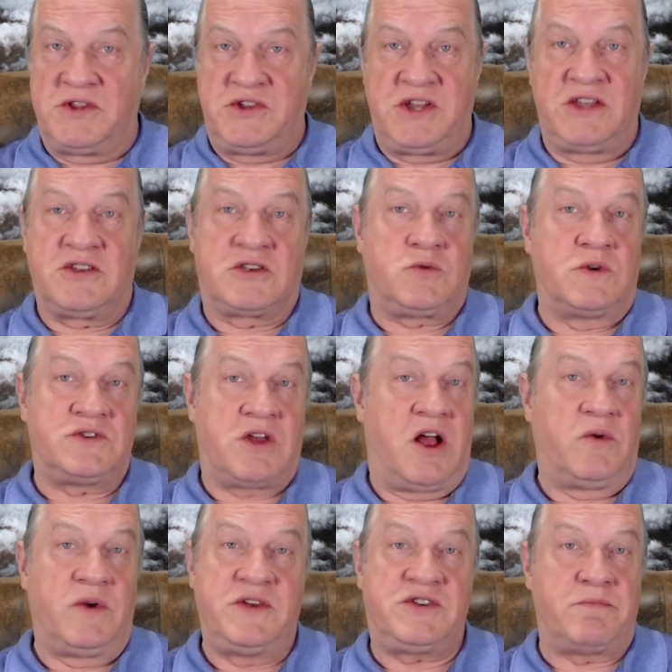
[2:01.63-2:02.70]
Jesus was
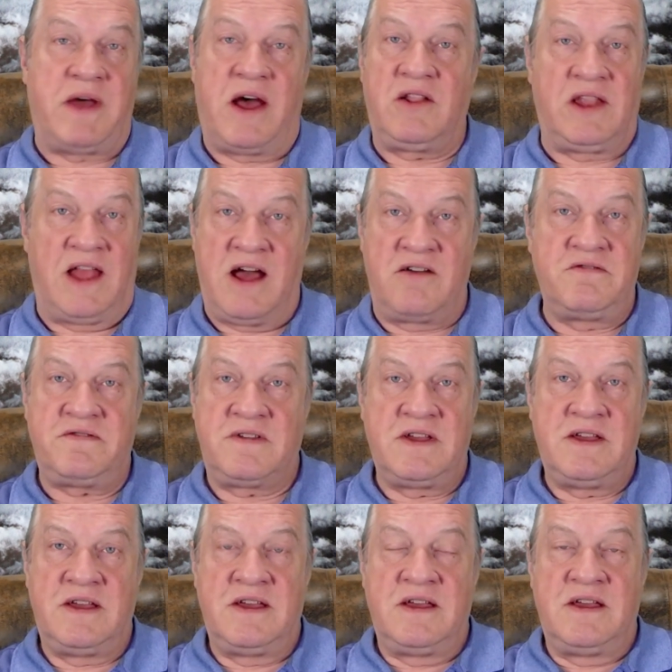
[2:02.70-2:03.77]
always about love
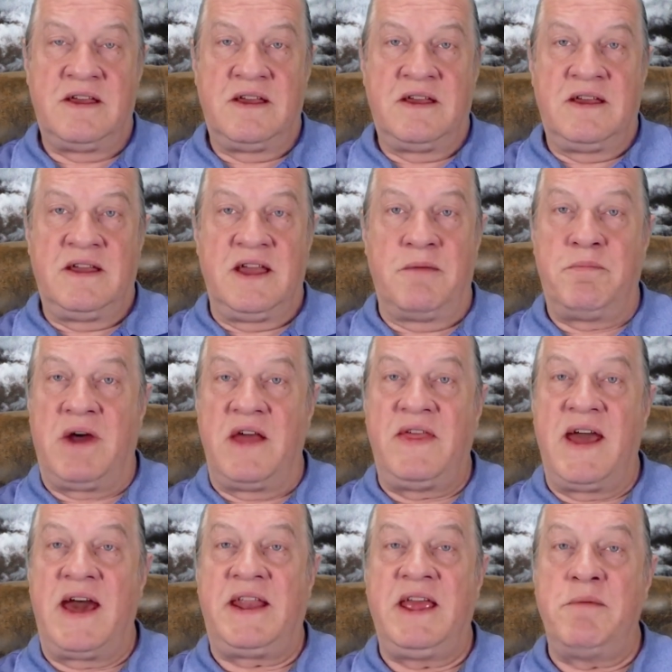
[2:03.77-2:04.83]
and by
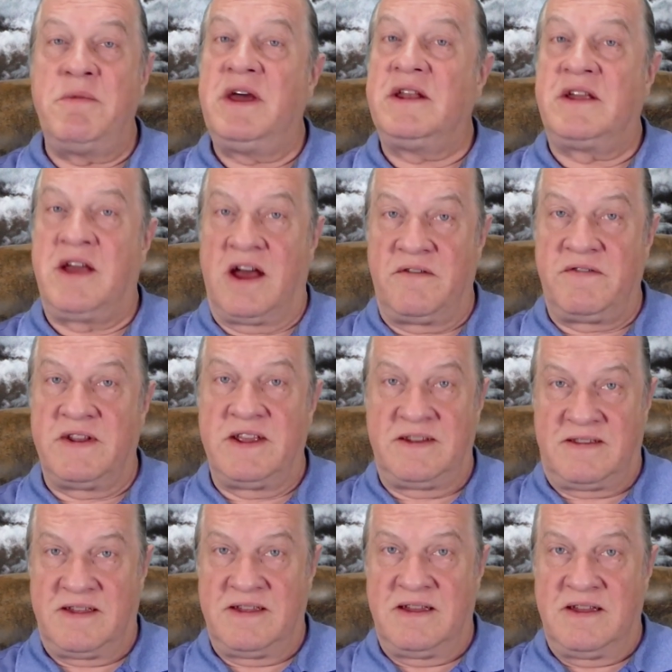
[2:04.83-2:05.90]
that he meant
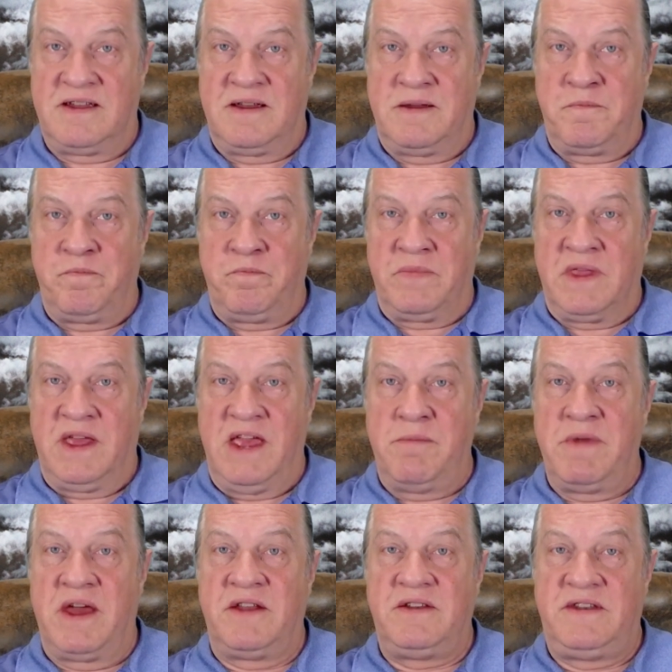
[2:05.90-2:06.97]
covenant. He
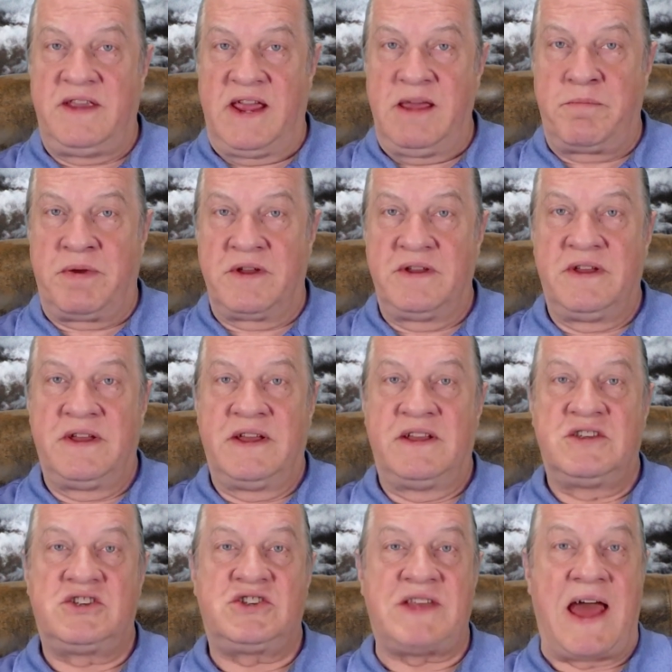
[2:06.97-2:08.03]
meant deep,
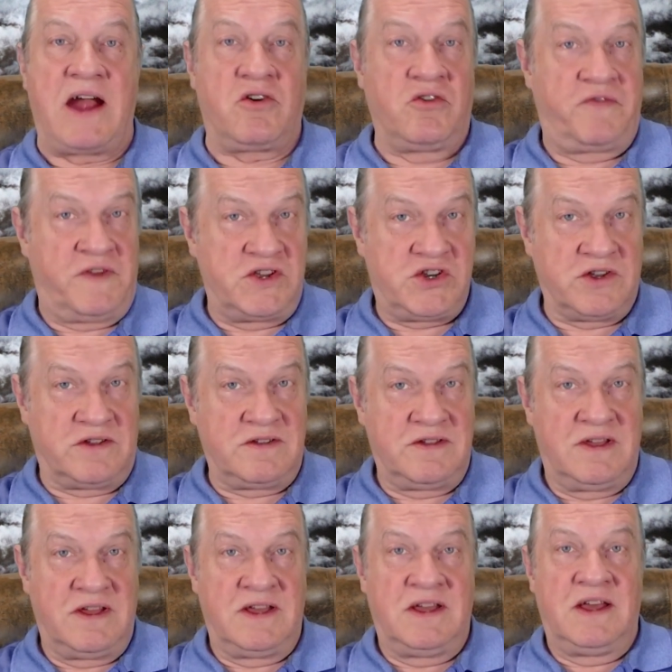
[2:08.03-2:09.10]
sacrificial,
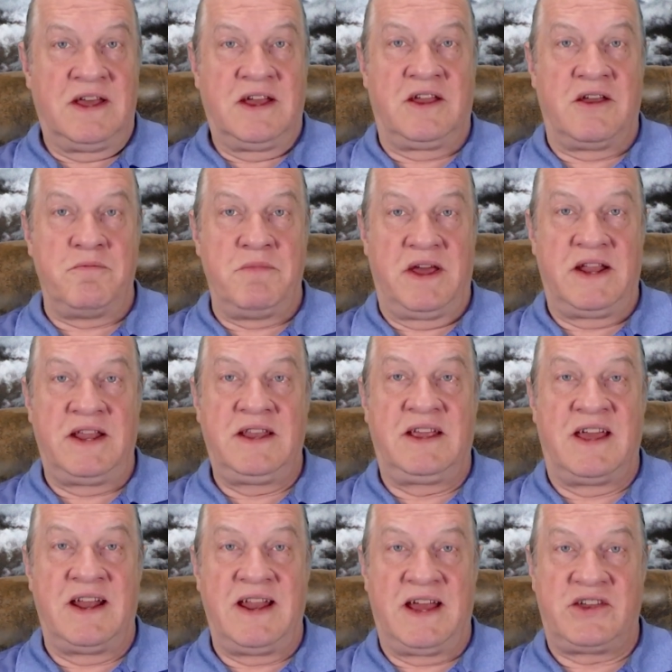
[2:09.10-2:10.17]
committed
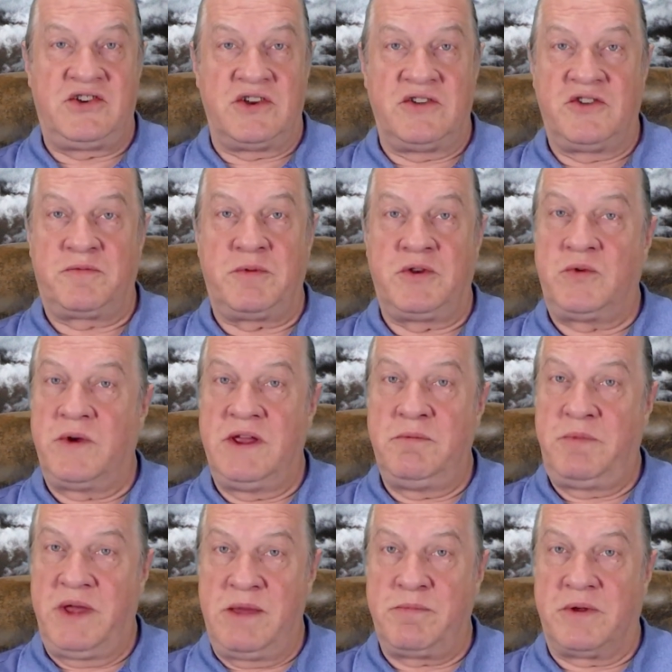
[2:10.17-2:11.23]
connections between
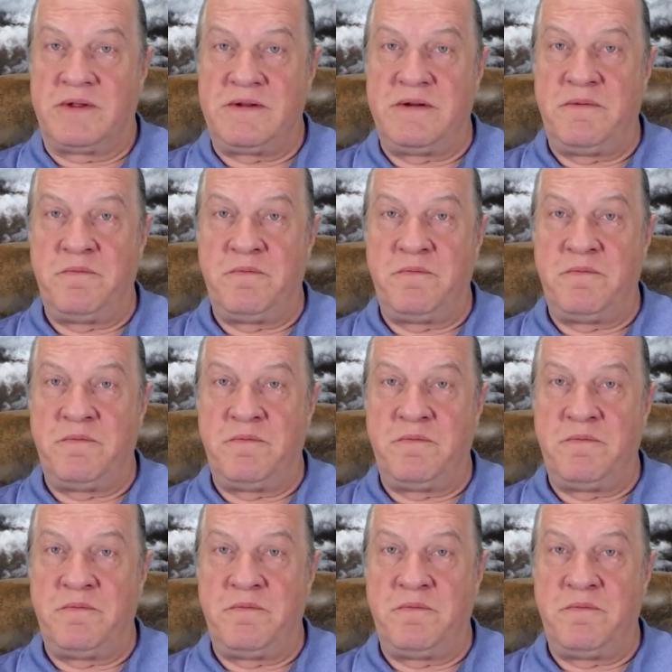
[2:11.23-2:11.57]
people.